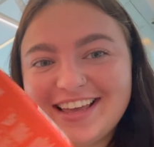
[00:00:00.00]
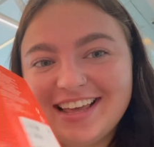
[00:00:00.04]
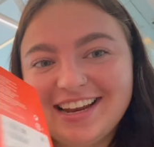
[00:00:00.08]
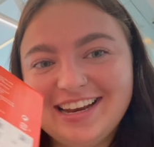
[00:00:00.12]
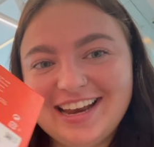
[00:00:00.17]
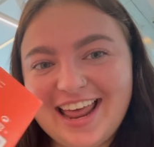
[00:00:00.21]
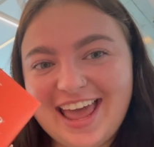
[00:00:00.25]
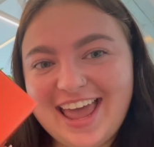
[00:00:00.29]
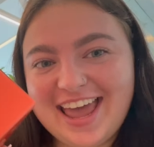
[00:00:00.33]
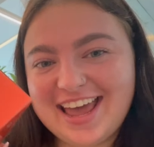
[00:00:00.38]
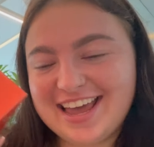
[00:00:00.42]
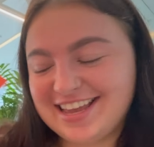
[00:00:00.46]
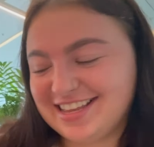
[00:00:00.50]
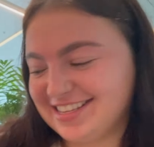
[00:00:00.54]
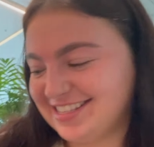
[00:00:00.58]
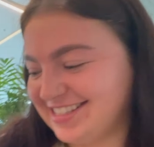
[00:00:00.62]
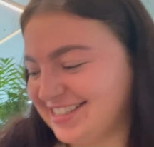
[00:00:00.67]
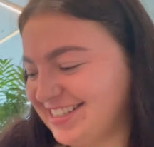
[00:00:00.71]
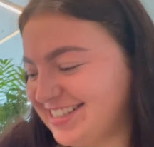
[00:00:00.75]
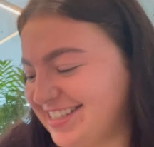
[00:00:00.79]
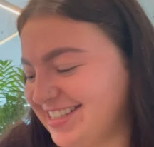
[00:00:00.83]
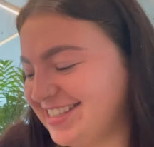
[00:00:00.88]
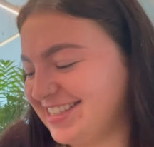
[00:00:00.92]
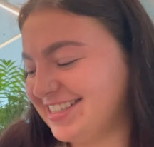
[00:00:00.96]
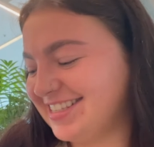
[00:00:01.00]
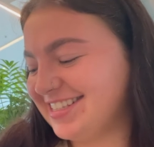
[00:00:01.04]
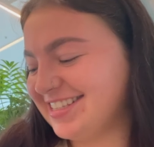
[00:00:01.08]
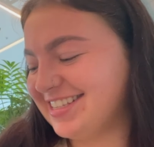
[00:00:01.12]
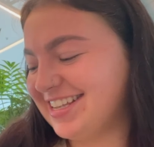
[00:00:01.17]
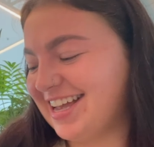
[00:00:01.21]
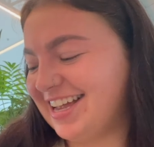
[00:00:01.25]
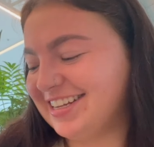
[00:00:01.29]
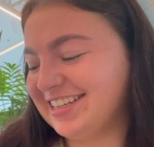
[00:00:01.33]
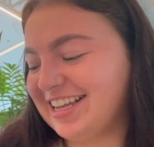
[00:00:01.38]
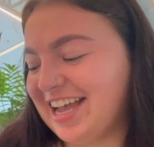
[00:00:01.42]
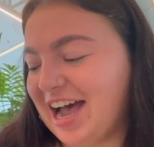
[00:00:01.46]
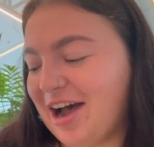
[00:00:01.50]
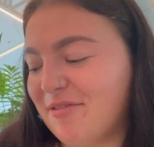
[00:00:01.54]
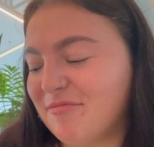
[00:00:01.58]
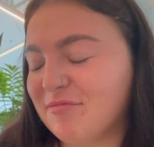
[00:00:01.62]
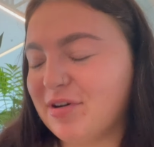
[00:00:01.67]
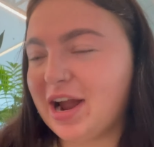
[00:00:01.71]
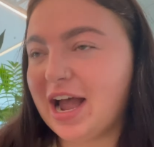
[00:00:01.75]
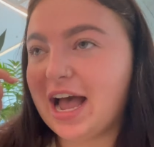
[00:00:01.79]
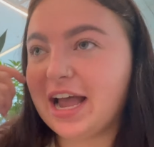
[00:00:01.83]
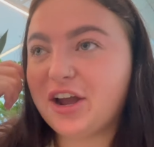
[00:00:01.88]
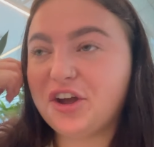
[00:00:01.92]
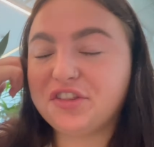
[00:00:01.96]
Lens and
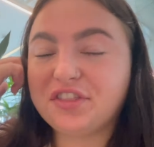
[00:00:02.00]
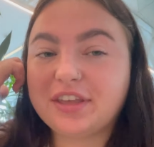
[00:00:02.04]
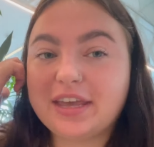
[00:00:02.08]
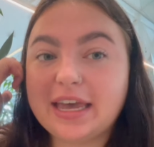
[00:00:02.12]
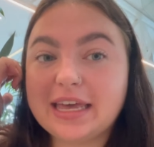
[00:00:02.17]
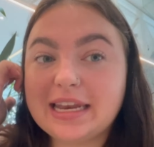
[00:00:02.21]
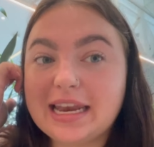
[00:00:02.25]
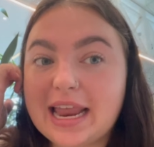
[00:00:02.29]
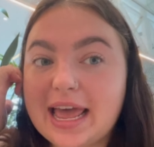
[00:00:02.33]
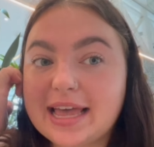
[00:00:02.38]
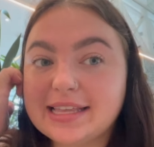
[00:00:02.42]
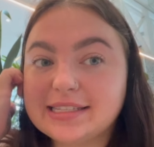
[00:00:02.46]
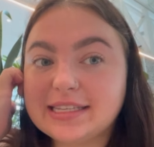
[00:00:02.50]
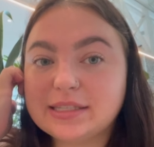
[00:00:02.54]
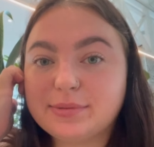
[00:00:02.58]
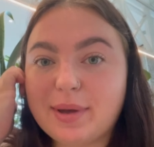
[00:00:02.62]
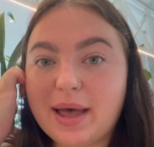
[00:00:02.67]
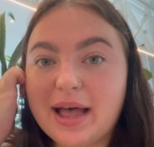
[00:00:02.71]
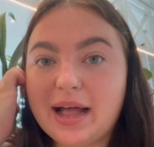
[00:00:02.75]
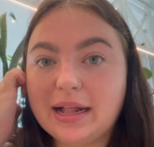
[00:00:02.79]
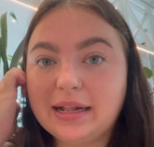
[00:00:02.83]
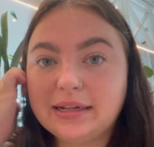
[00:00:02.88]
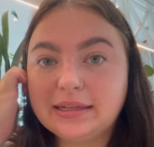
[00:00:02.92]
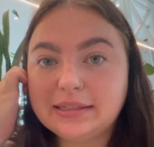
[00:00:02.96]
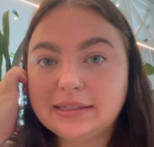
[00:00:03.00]
camera. I got the kit lens as well.